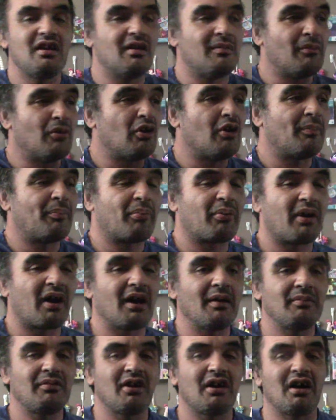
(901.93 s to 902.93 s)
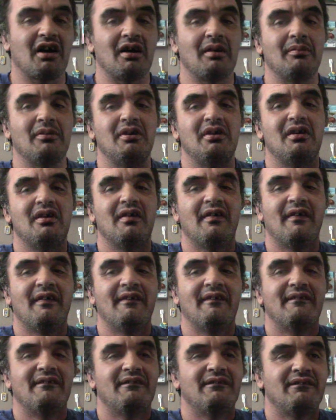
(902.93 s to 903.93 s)
in a more primetime,
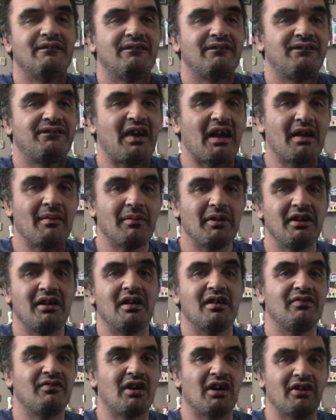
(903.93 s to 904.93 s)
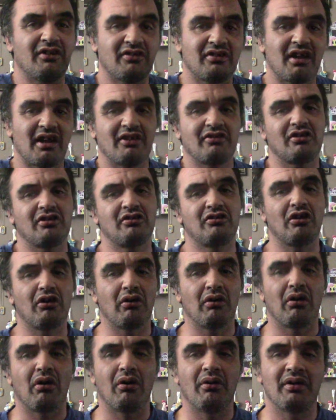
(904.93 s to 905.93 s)
family, if not slash
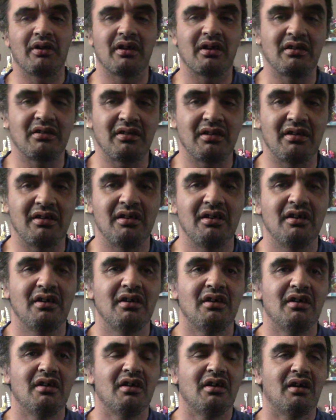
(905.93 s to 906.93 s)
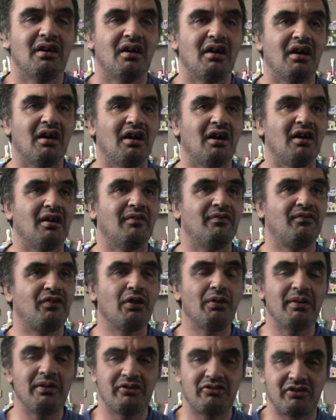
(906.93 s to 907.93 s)
adult-oriented uh,
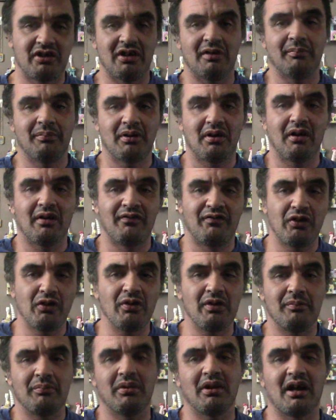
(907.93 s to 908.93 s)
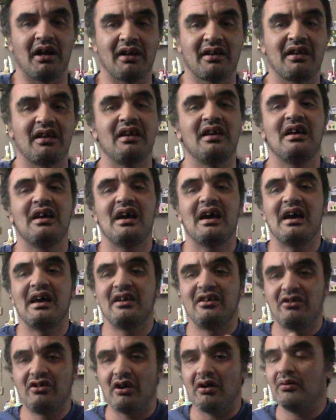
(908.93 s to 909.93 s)
viewership, or viewing block,
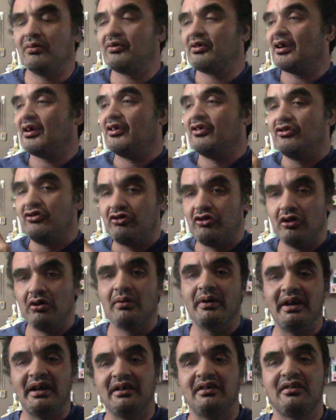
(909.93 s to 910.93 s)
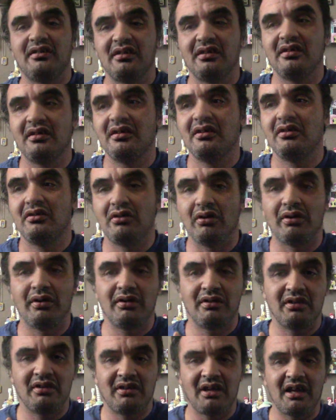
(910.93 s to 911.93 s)
and don't do it
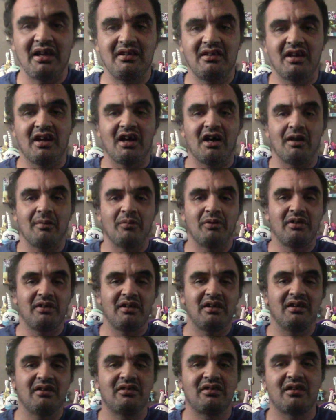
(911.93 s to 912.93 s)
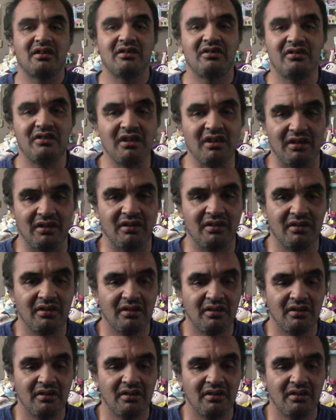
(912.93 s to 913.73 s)
during the daytime when kids can see.